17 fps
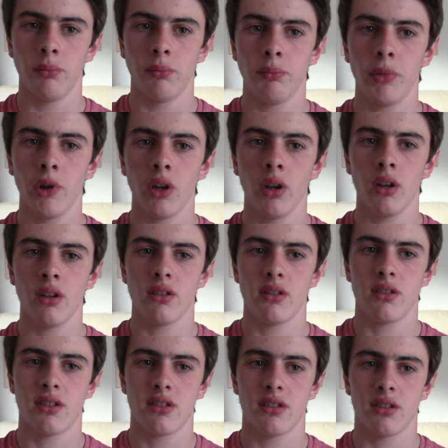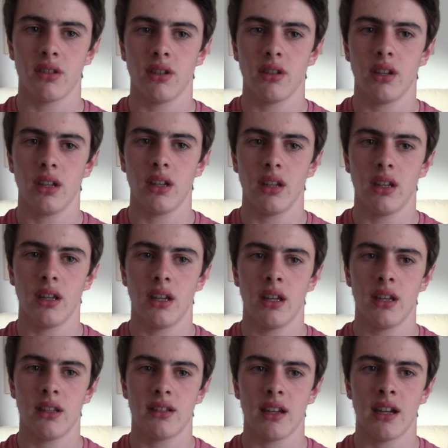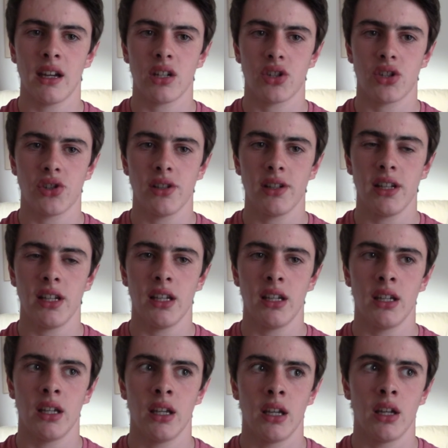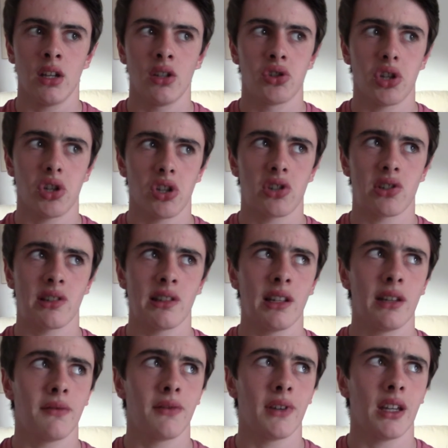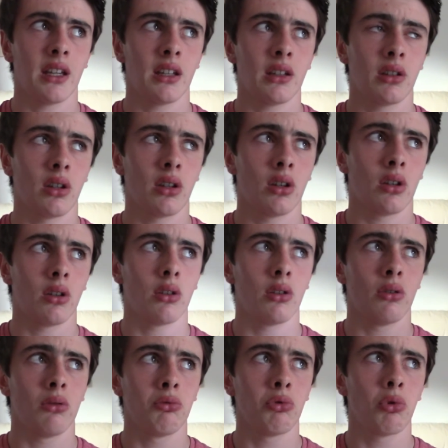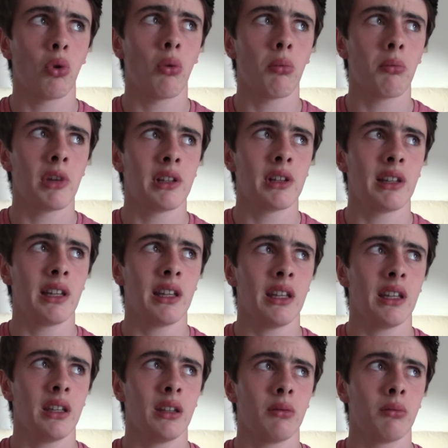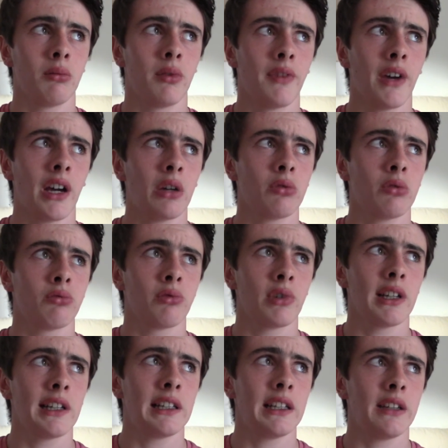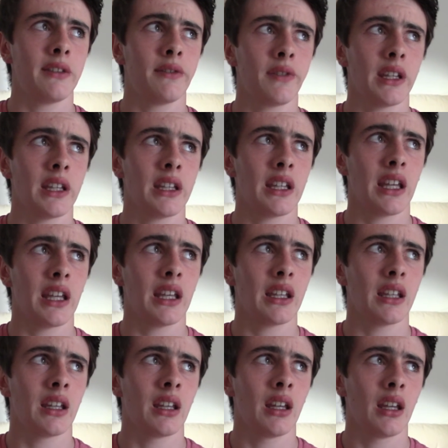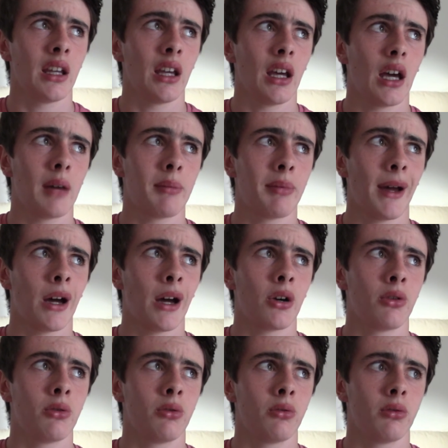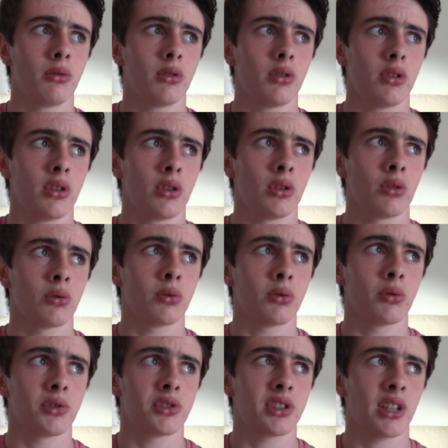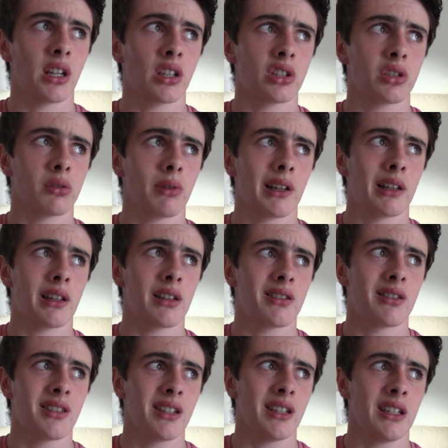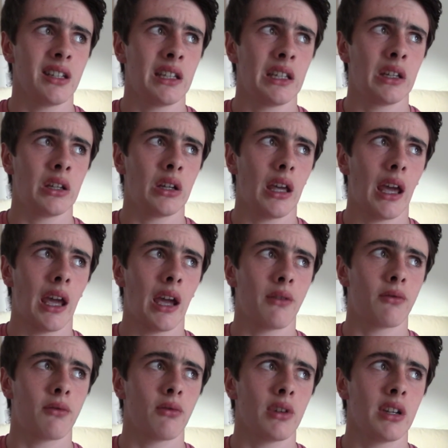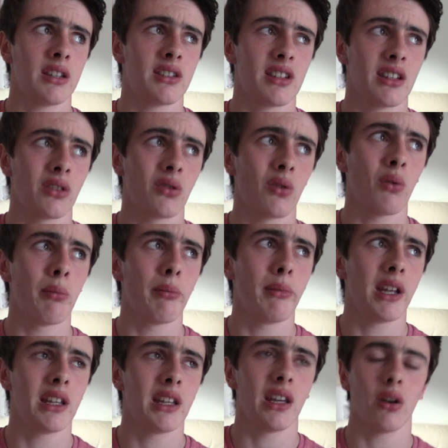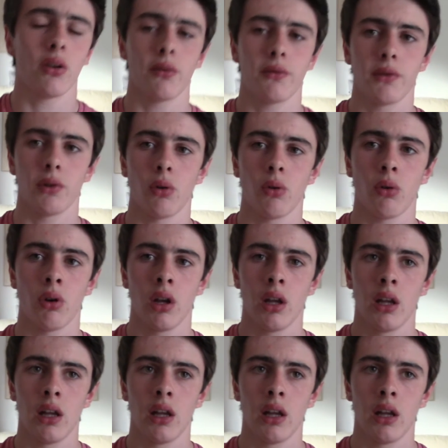But it's actually just living normally without really thinking about your sexuality every single minute of your